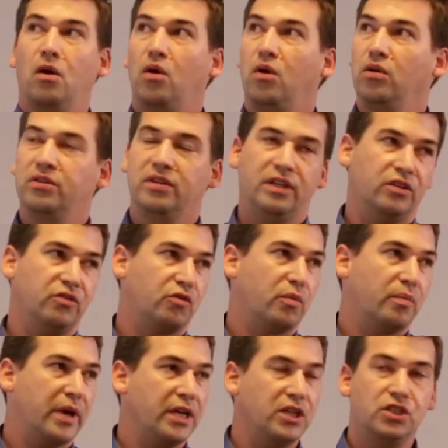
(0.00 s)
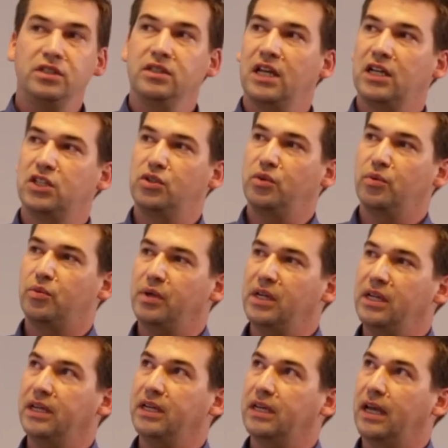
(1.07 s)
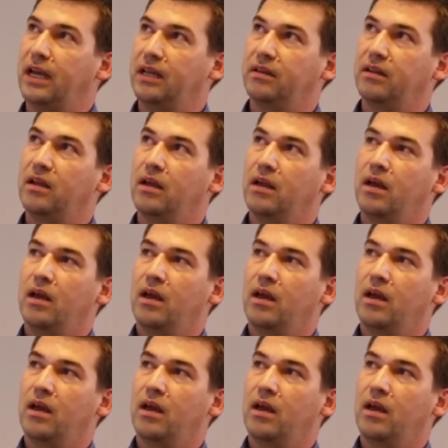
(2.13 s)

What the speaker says: all the information that you really can